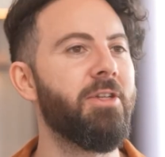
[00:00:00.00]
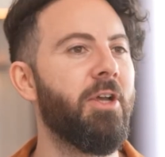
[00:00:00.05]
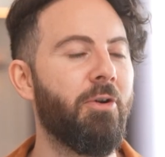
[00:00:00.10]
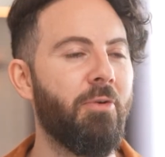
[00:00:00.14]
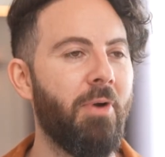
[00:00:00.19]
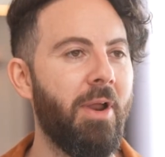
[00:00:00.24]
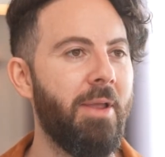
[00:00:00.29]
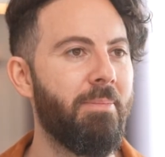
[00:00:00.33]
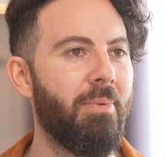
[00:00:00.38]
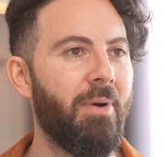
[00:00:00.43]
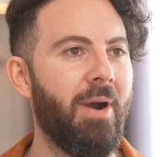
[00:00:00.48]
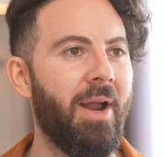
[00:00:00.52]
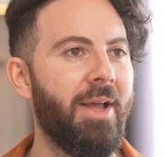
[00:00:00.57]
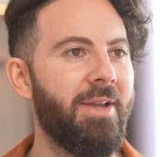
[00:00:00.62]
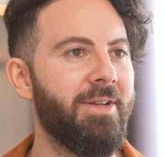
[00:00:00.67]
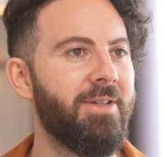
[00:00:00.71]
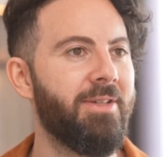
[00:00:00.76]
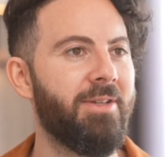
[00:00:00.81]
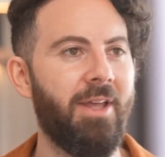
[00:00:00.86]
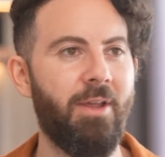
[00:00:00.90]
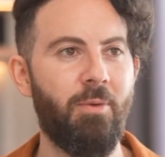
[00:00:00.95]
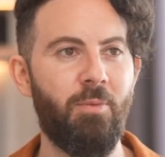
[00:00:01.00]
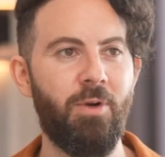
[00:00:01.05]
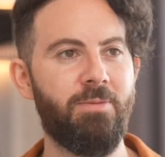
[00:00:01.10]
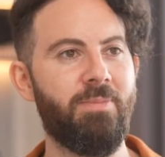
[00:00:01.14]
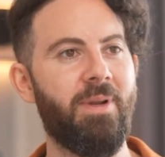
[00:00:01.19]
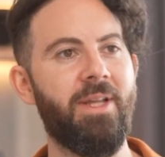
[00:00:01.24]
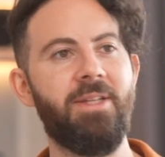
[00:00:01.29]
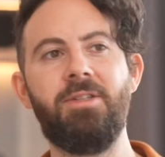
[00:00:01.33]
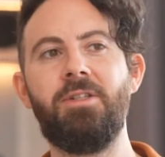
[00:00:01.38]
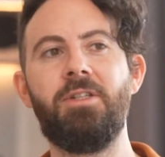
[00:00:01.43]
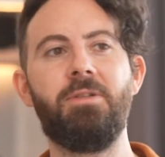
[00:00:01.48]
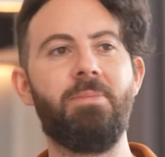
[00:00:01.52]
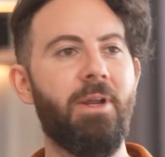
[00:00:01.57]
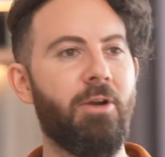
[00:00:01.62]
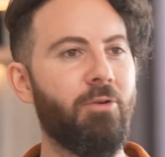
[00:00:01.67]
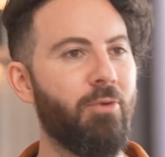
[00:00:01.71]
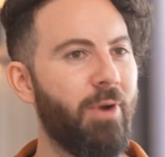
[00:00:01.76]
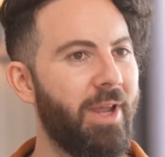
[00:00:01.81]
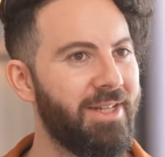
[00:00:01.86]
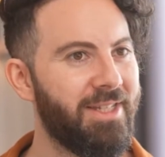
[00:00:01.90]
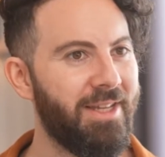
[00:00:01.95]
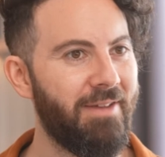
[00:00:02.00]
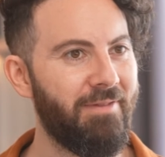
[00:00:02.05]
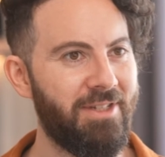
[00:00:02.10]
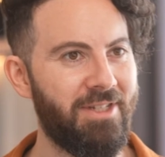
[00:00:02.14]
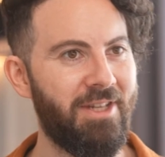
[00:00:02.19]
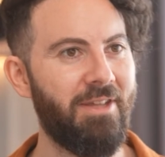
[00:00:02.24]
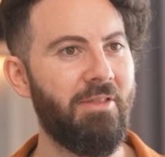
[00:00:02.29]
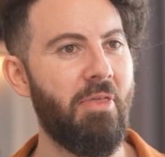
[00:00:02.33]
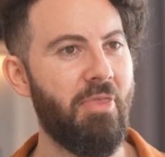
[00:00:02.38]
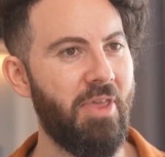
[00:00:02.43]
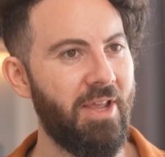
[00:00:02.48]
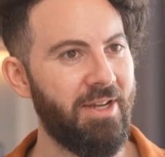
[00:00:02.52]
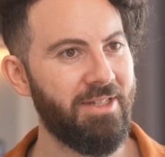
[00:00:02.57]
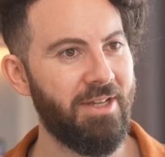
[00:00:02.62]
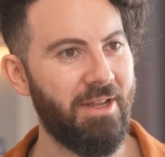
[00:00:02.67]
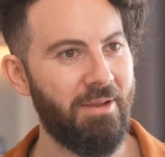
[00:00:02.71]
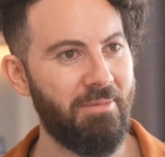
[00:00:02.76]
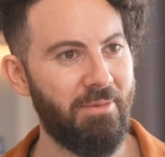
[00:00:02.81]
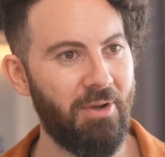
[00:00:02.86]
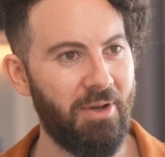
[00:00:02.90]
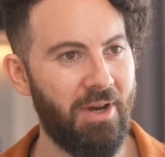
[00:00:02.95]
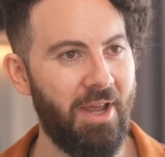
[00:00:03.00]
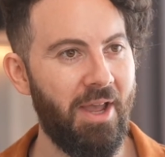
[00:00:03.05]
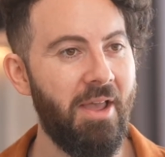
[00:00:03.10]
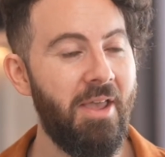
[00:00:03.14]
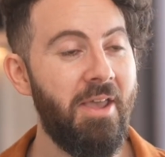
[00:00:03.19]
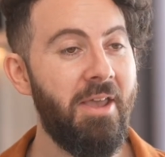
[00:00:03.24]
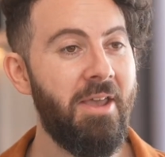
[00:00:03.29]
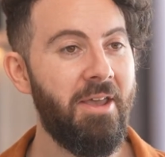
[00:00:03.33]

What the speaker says: a great brand, which plays into my creativity and the things that I'm good at.